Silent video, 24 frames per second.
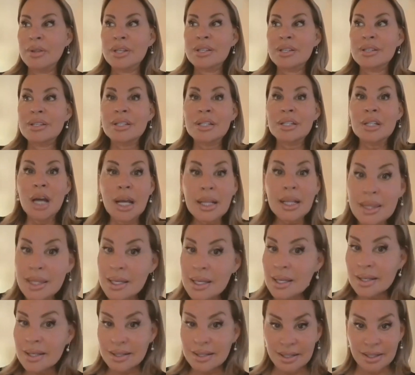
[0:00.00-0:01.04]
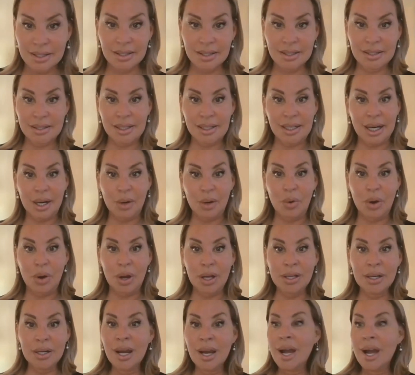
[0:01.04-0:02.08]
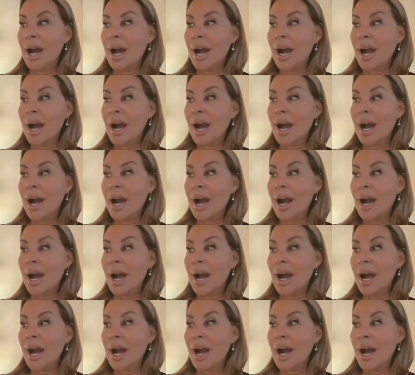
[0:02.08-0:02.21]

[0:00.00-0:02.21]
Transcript: This is not the existence that I want.